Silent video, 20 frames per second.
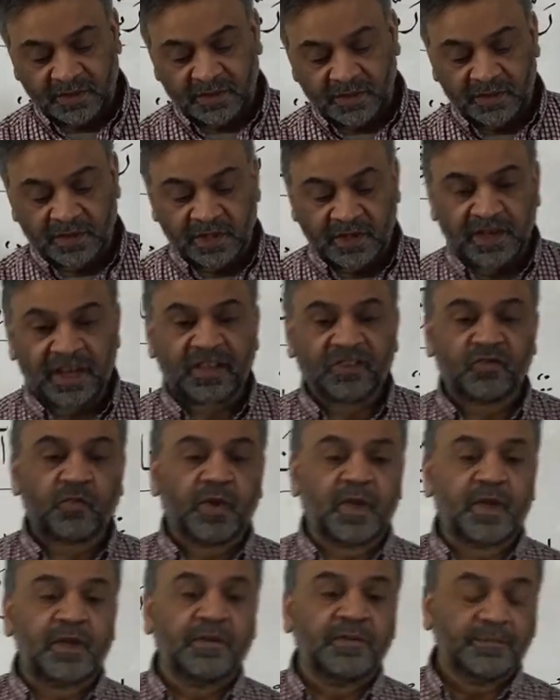The next
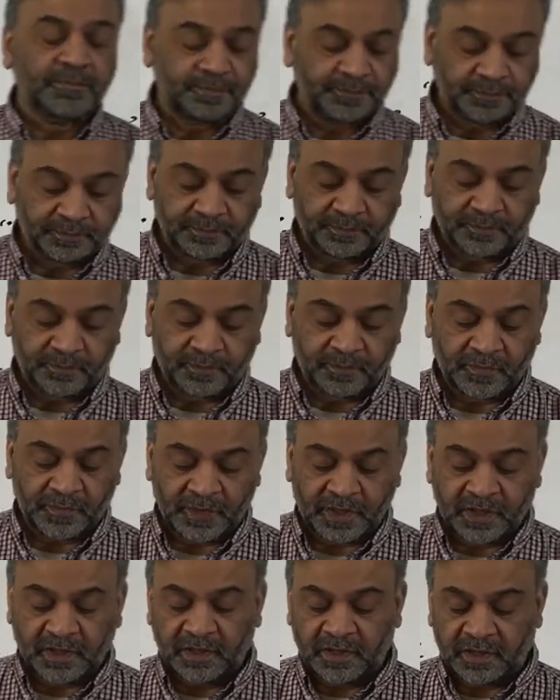one
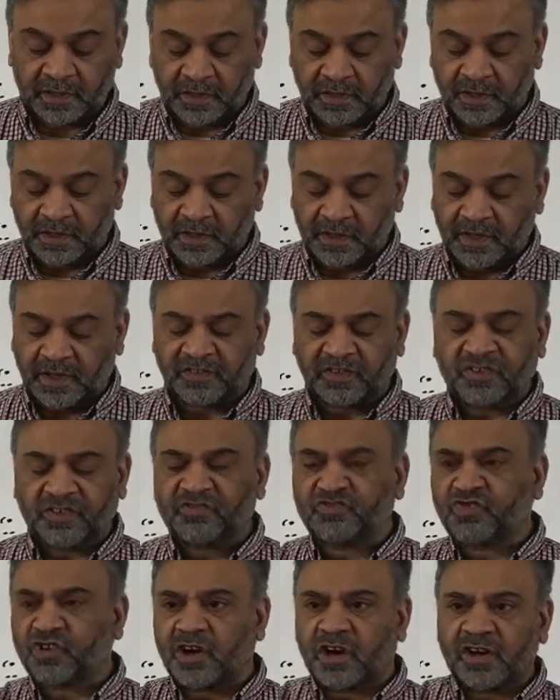is a
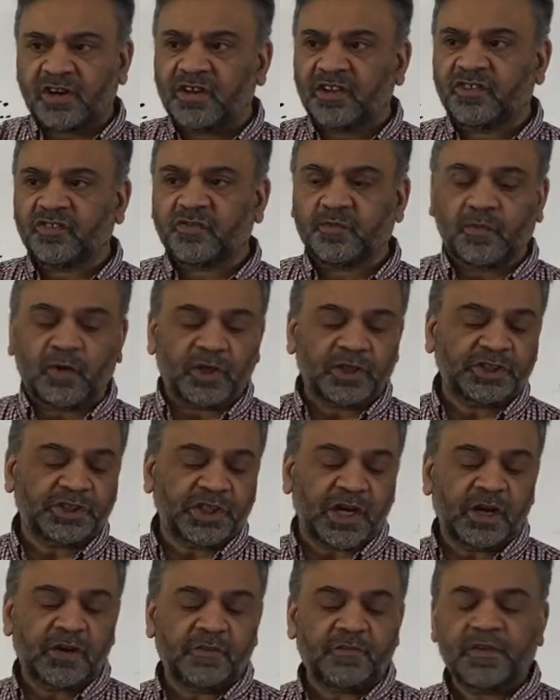chart, small
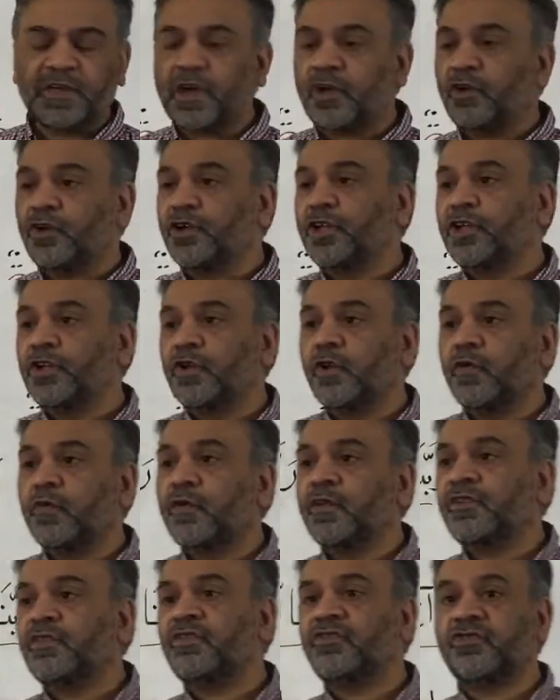chart. We already know
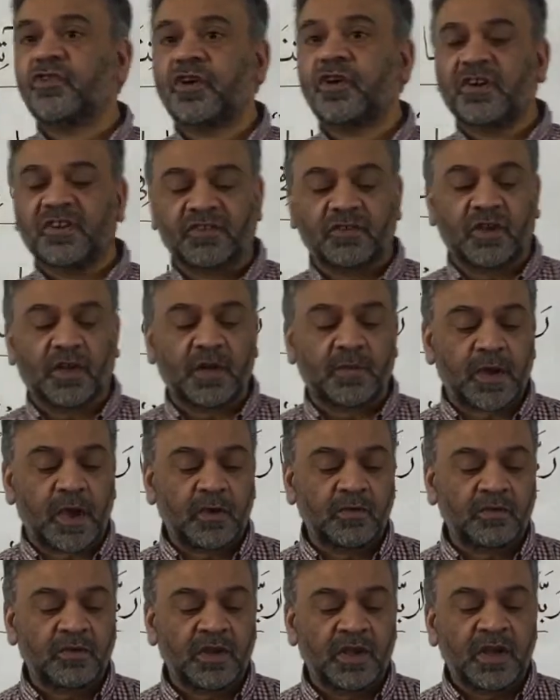what this chart is all
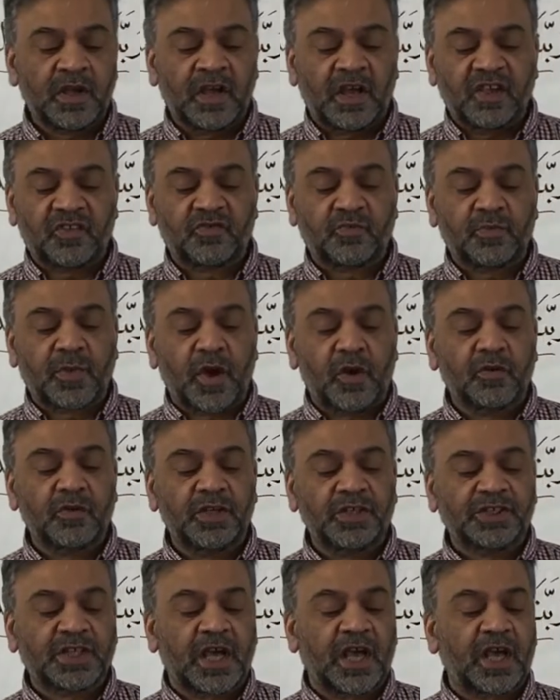about. Asmaul
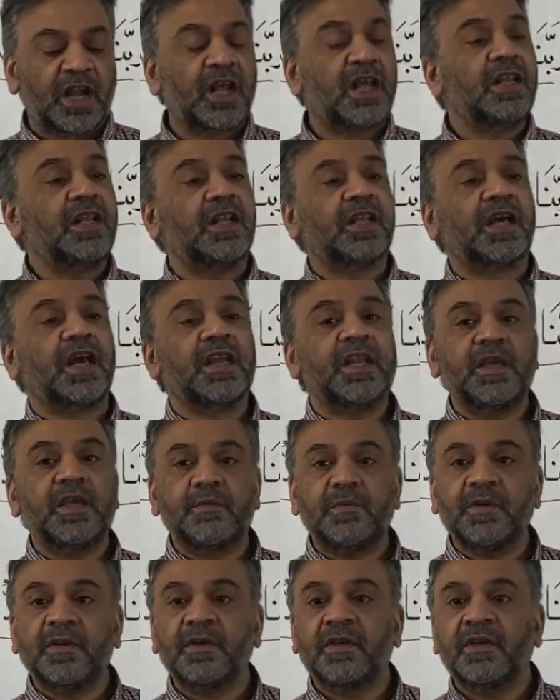ishara lil qarib.
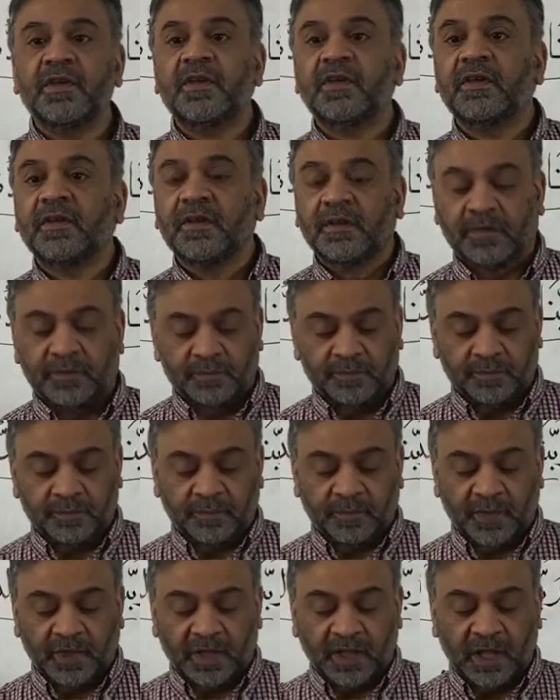
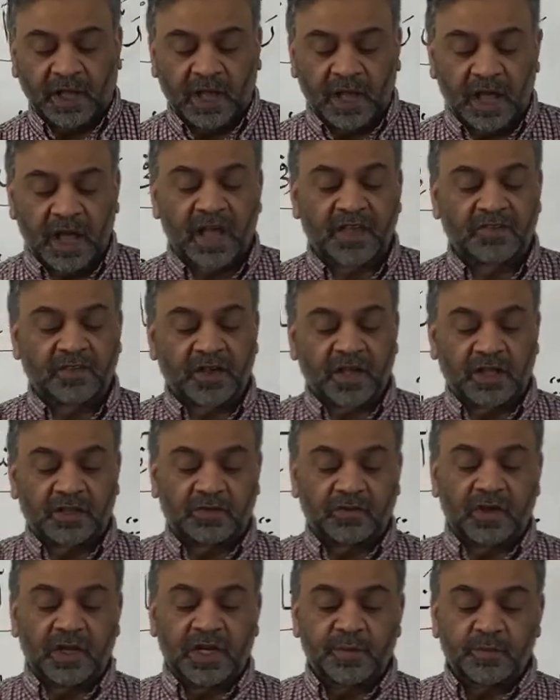Haza
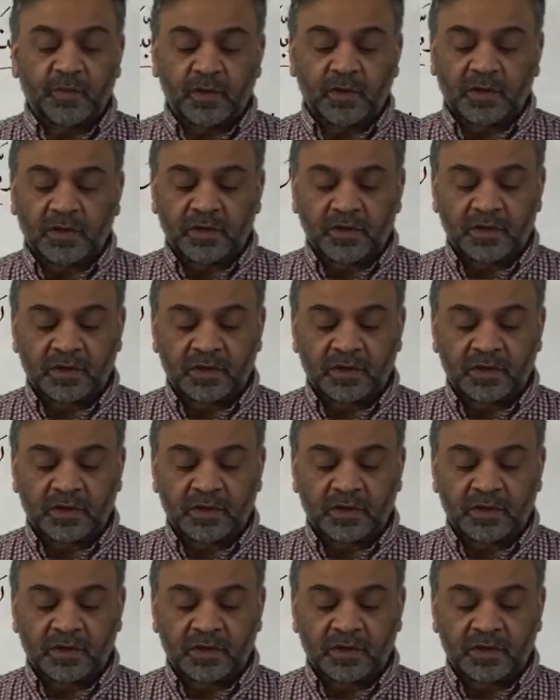talibun.